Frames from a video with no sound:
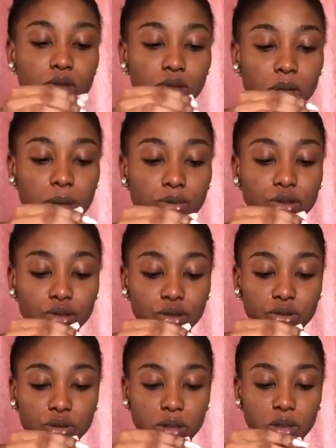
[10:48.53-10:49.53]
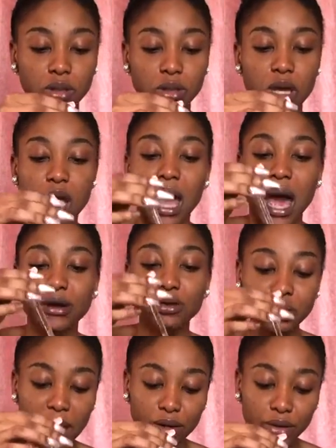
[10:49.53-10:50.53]
So I'm going to use this. I
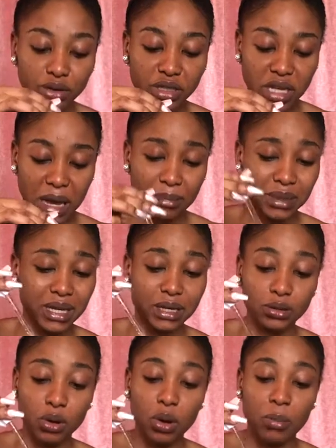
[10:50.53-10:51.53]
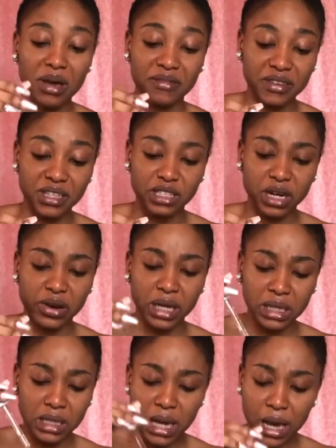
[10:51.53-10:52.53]
don't use the applicator on my face
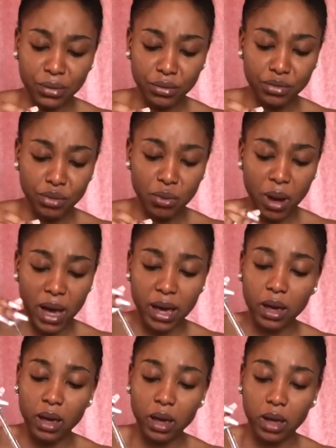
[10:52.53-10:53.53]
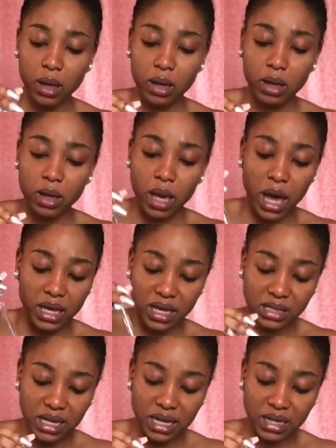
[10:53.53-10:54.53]
directly. I don't know why. I
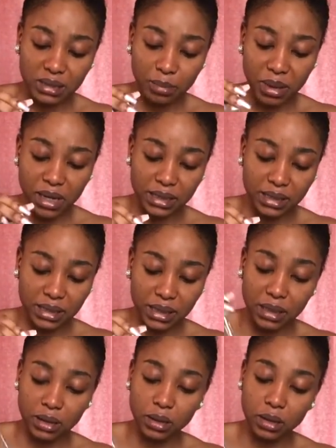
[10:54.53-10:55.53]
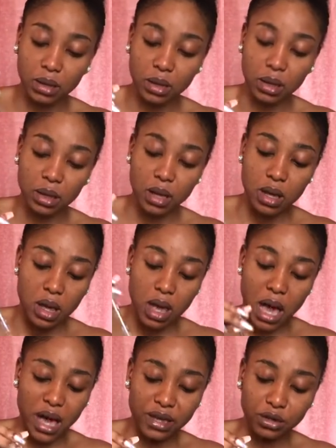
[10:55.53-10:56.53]
guess I like to pat it in.
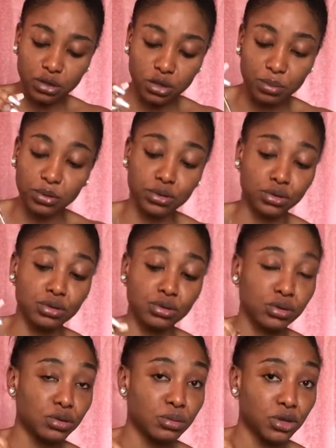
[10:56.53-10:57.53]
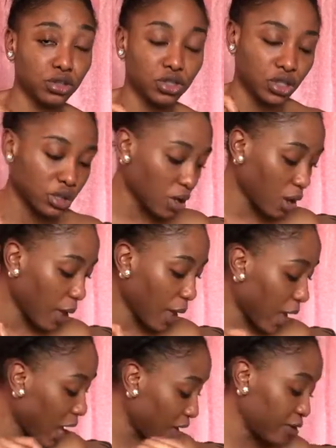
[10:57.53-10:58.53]
And you're not supposed to use too much.
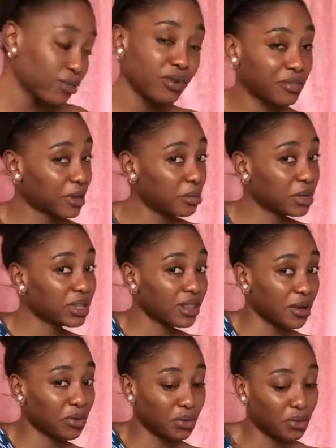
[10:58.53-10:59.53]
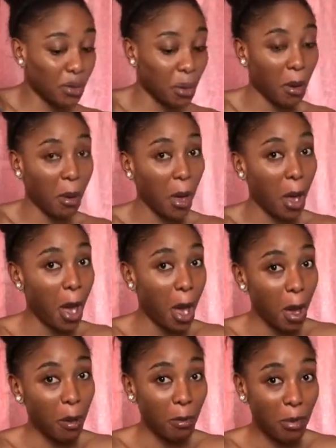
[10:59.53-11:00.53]
I don't know if I break that up,
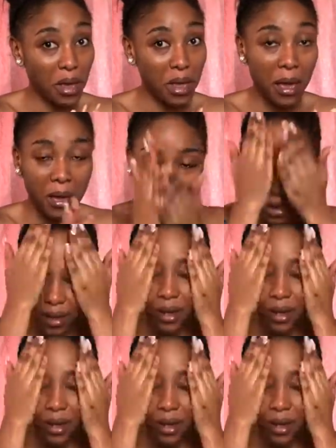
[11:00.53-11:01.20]
but yeah.